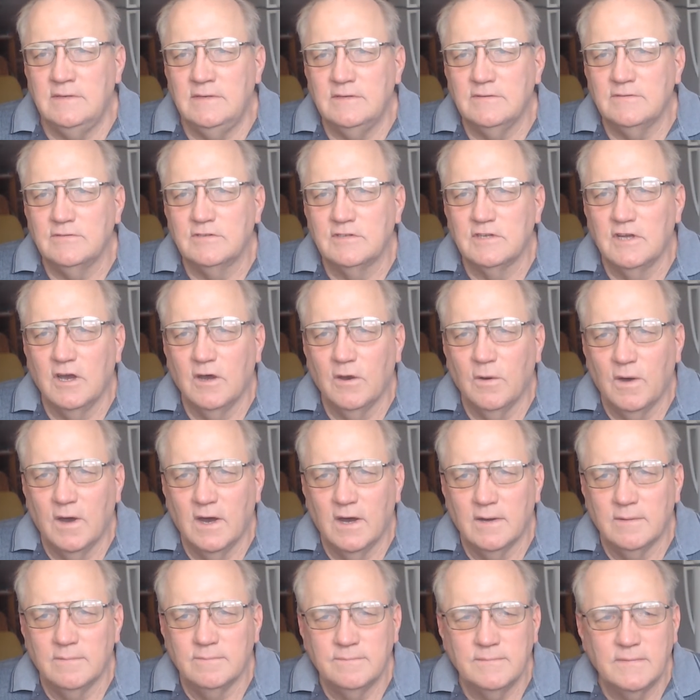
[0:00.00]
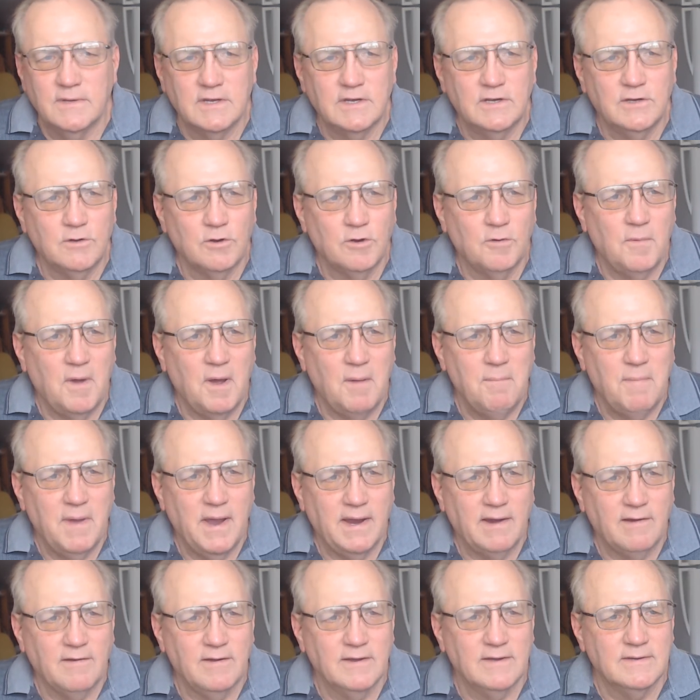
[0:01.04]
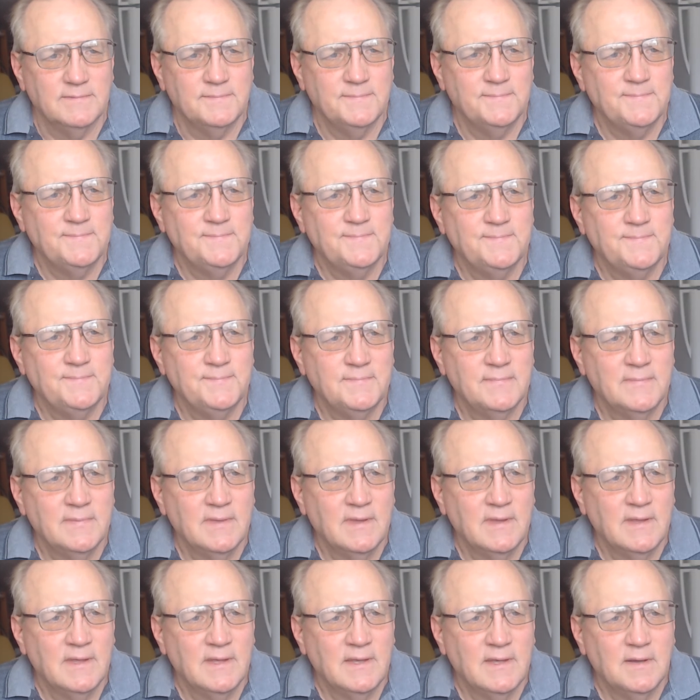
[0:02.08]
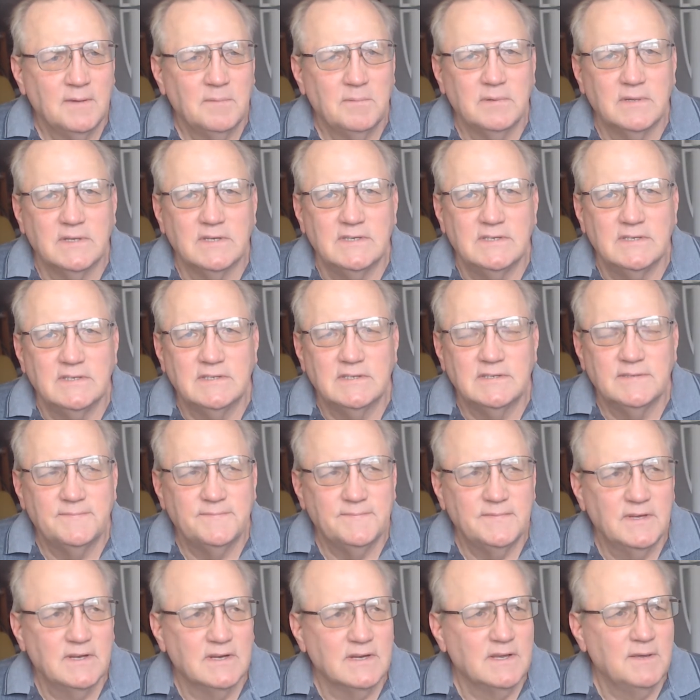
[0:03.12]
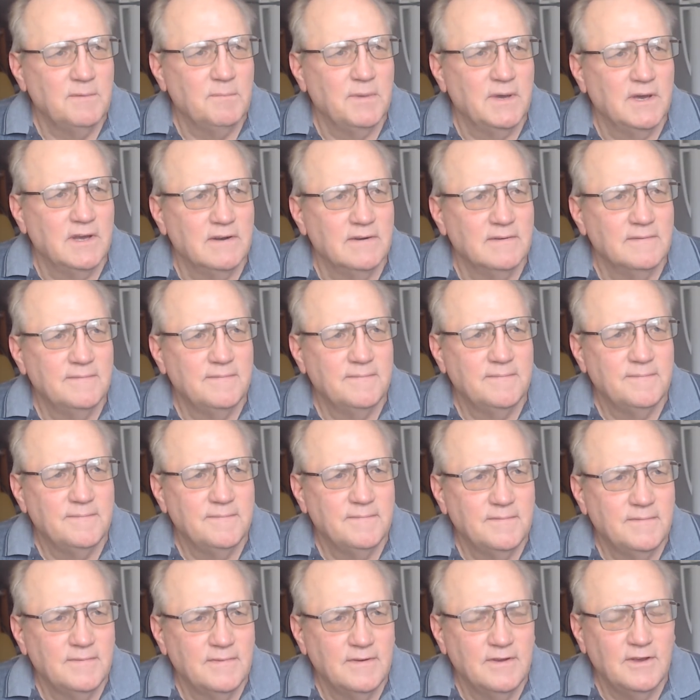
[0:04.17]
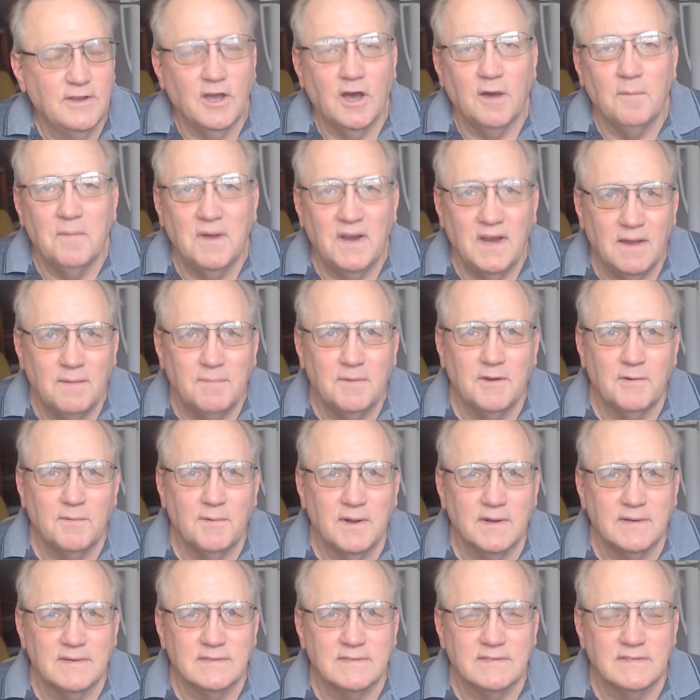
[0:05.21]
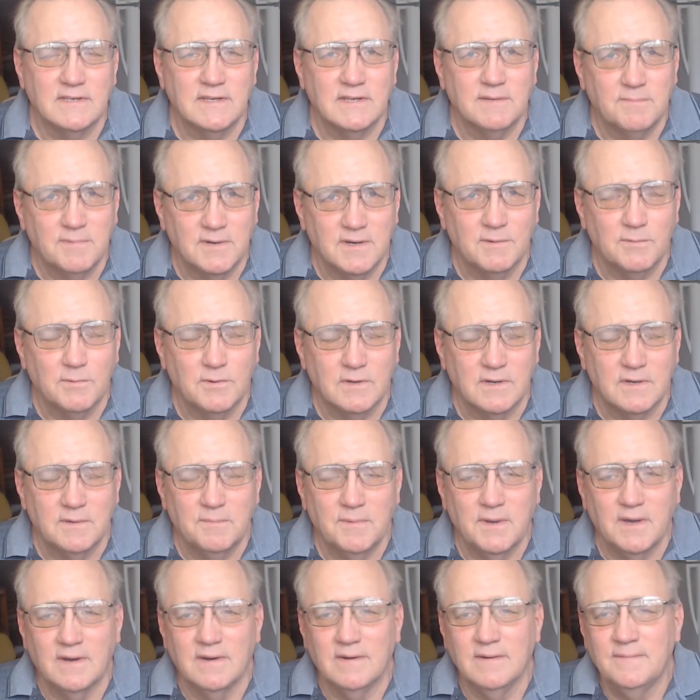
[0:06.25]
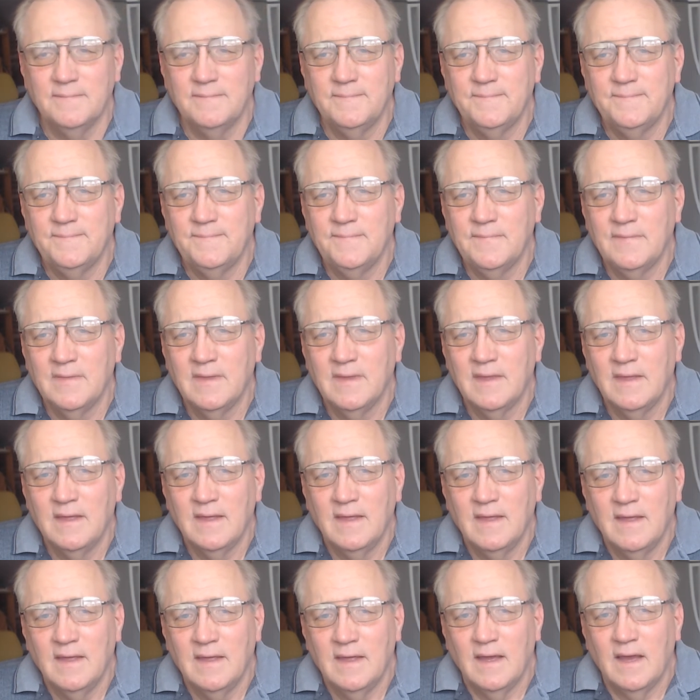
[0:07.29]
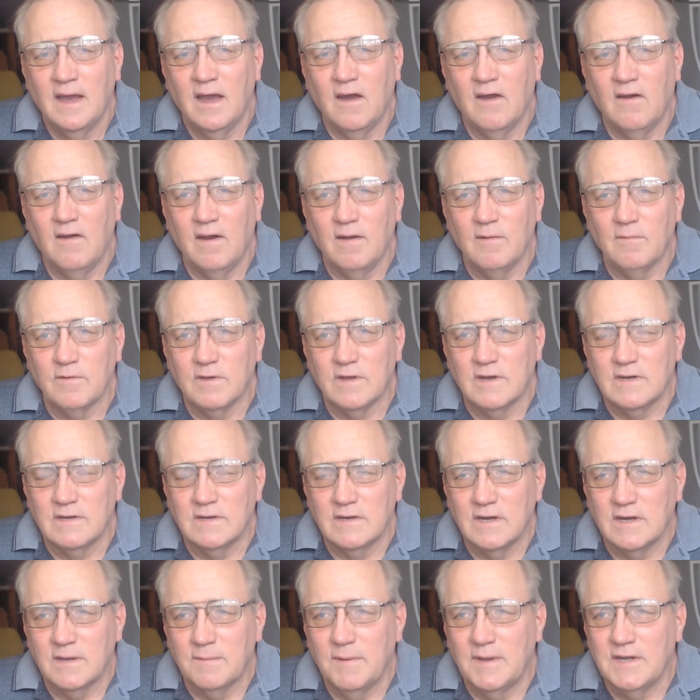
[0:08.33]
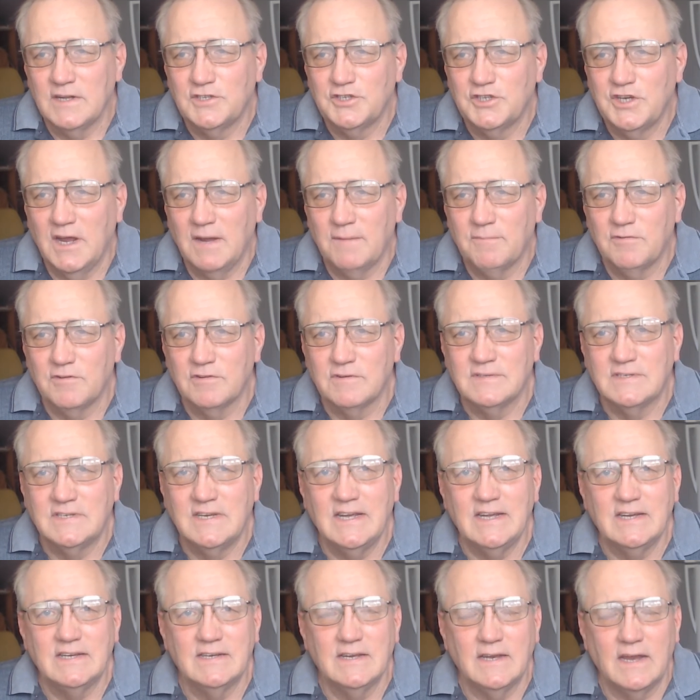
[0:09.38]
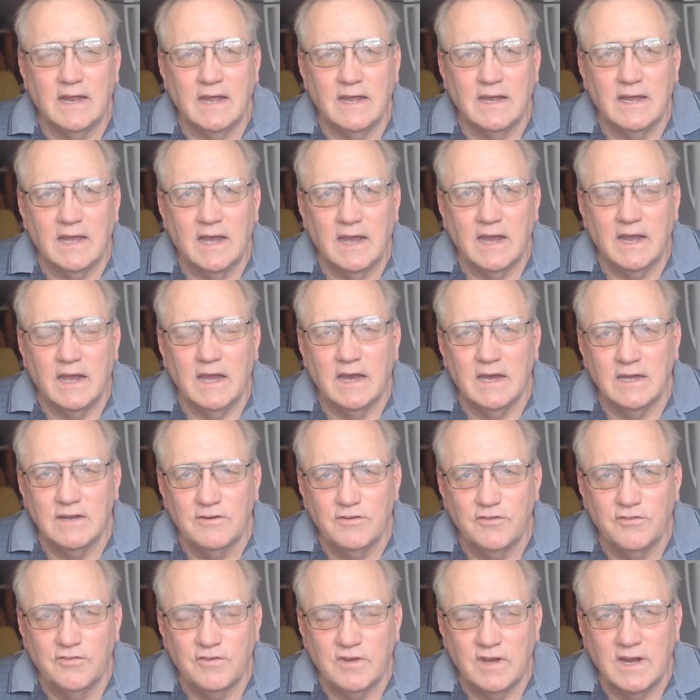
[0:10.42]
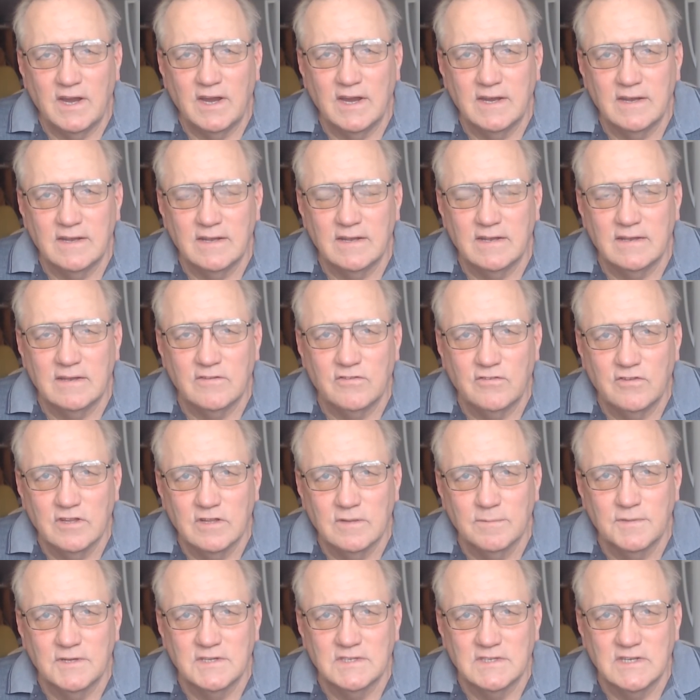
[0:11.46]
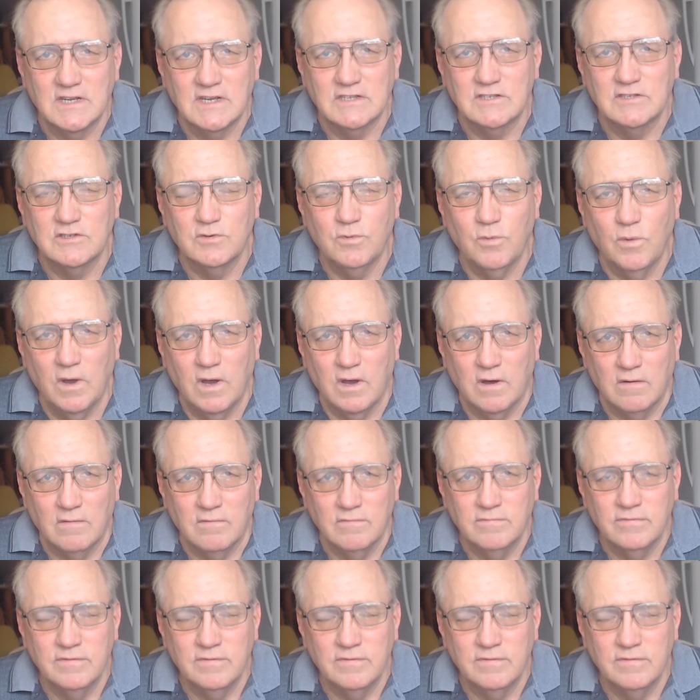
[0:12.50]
So ignore my background, please. It'll get better. Y'all may not be around to see it, but it will get better. All right, we're going to talk about chapter 10 today. I understand that the syllabus says 12.